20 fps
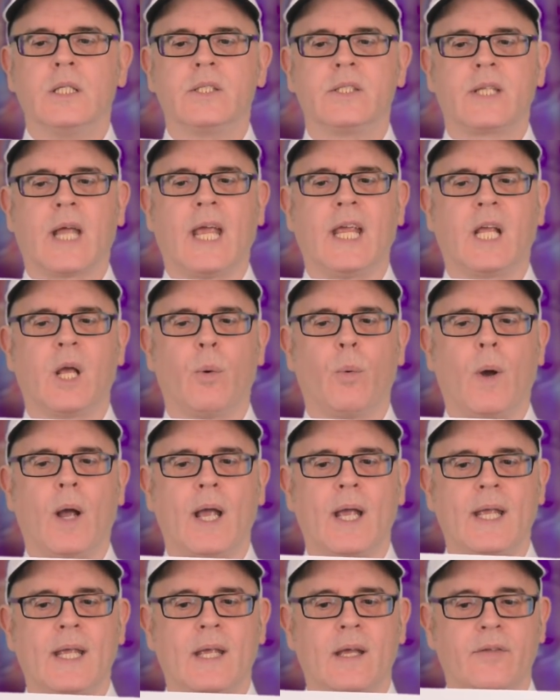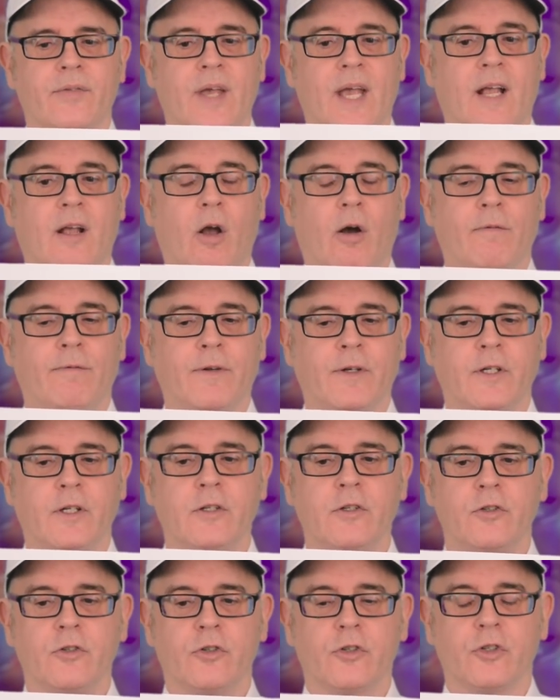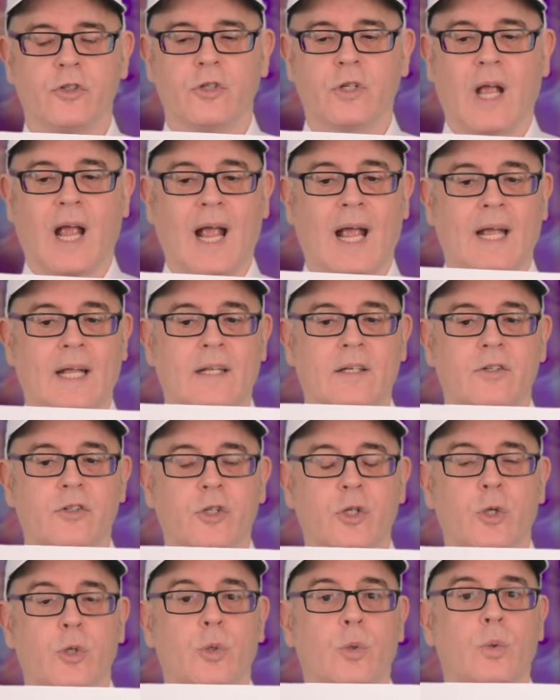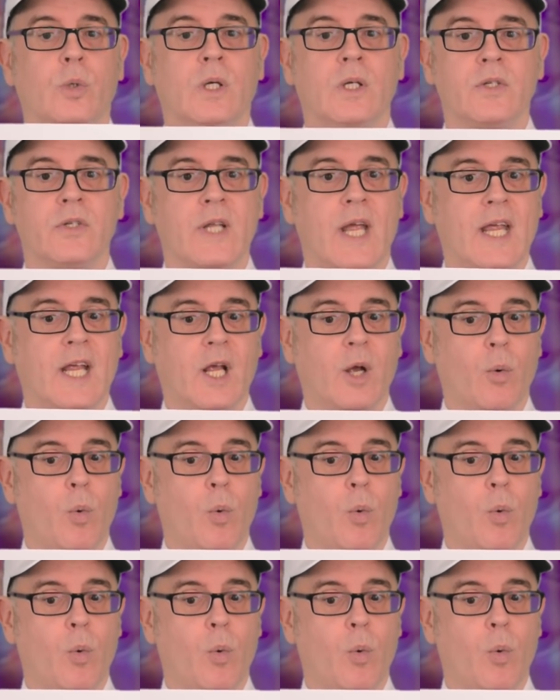Take away their confidence and you take